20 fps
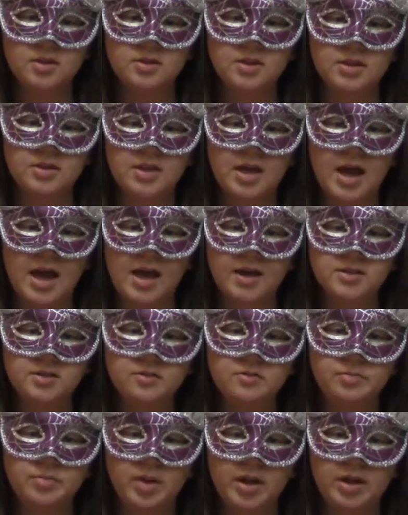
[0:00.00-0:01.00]
Then the
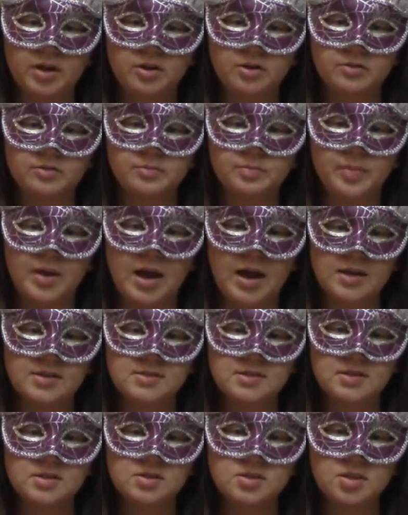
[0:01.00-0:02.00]
active player
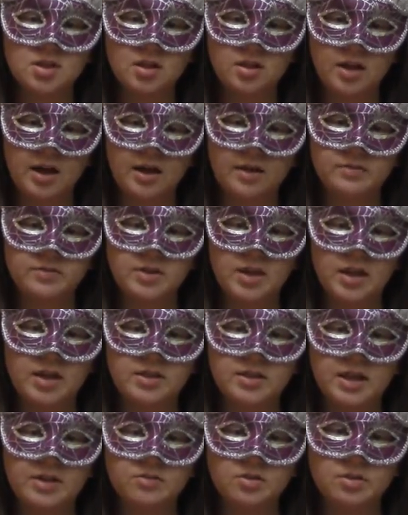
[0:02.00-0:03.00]
passes to the left
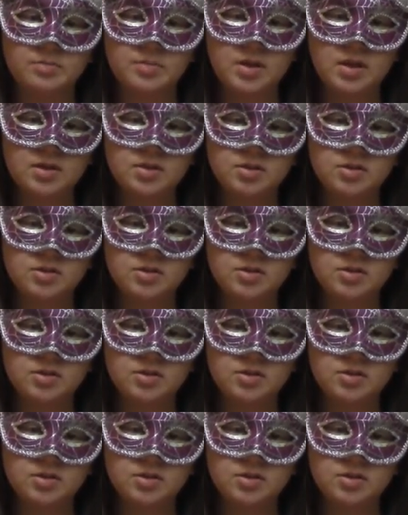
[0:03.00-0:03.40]
and they repeat the